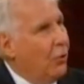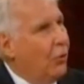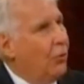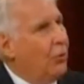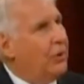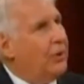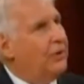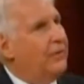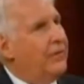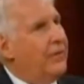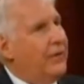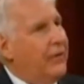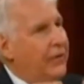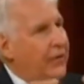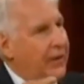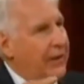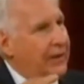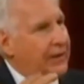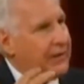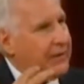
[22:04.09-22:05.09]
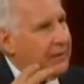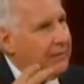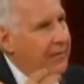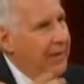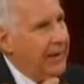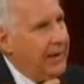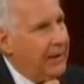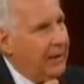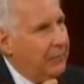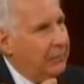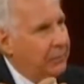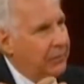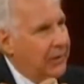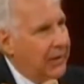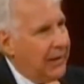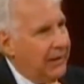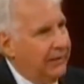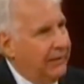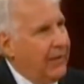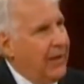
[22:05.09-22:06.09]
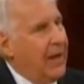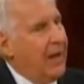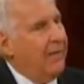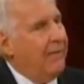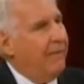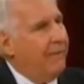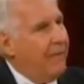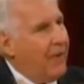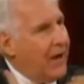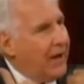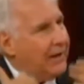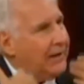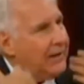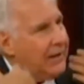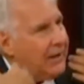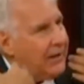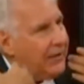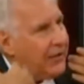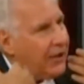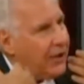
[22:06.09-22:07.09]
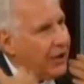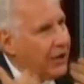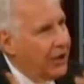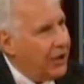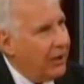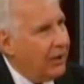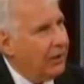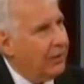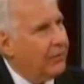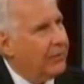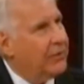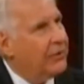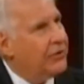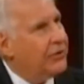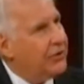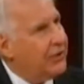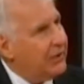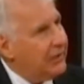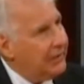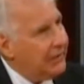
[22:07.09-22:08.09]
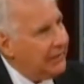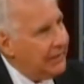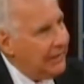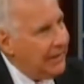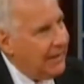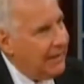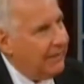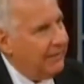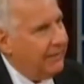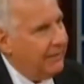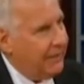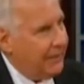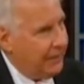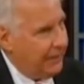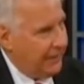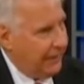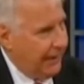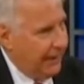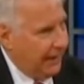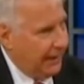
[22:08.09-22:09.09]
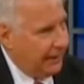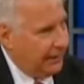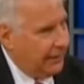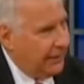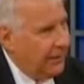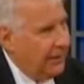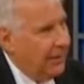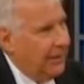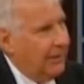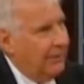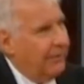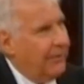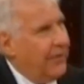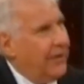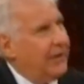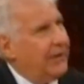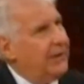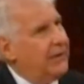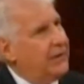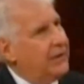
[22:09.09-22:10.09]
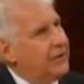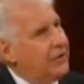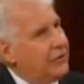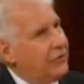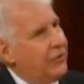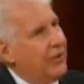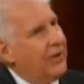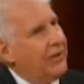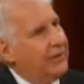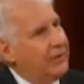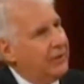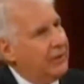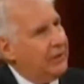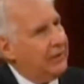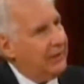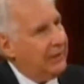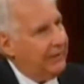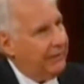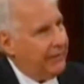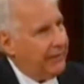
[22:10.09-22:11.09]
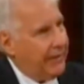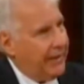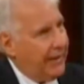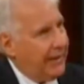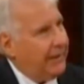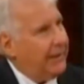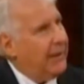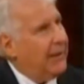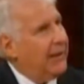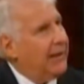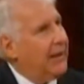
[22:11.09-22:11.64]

all of the things that make up life, finding the courage to live again, finding the strength to live again.